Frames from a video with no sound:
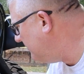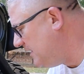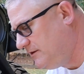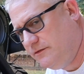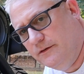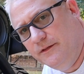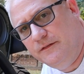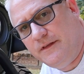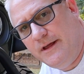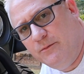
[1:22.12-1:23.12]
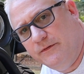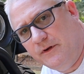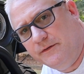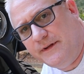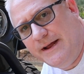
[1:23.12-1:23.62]
make sure this thing was
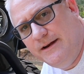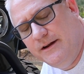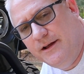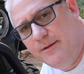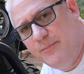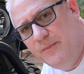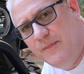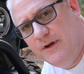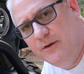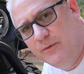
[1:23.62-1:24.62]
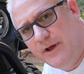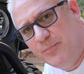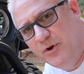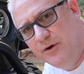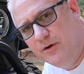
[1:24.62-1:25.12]
all tightened up when I
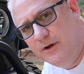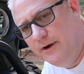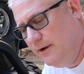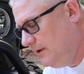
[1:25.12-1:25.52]
put it on.